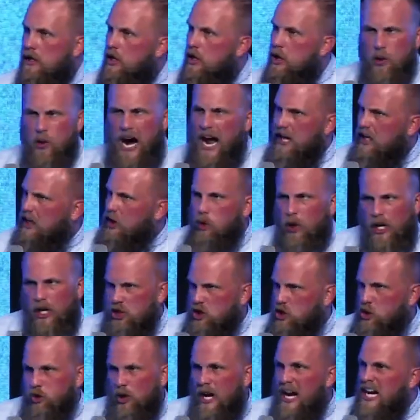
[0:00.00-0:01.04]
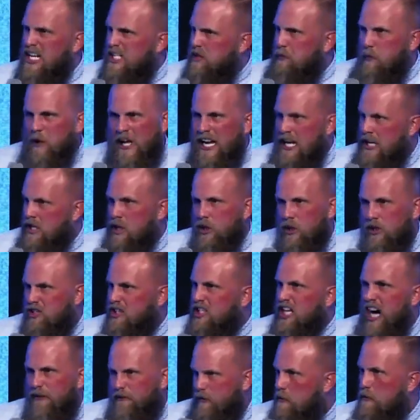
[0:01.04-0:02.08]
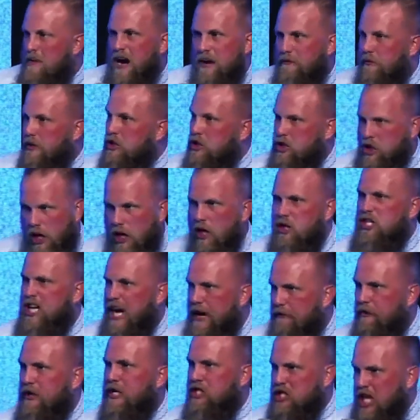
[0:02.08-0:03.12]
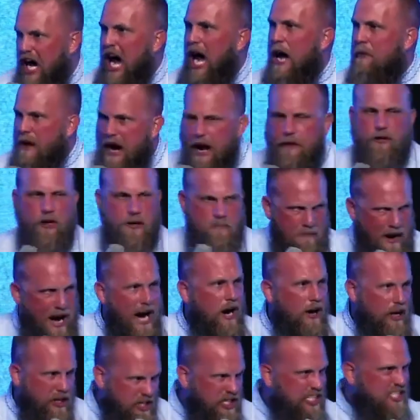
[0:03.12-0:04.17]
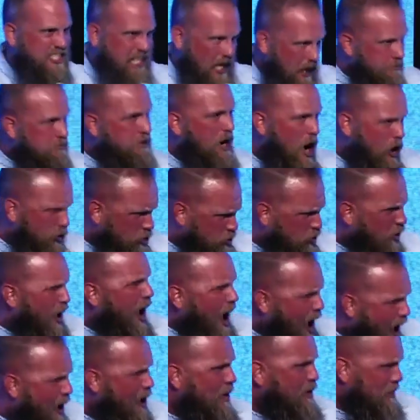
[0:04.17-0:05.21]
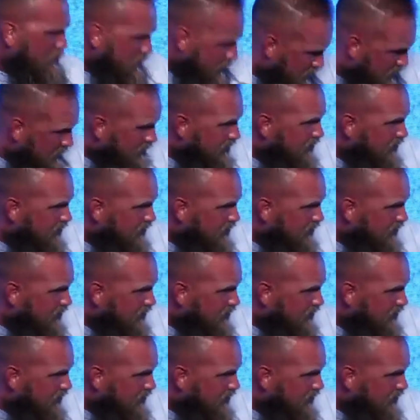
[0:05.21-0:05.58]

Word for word: You got to quit transplanting yourself from every church, every job, every marriage that something goes wrong.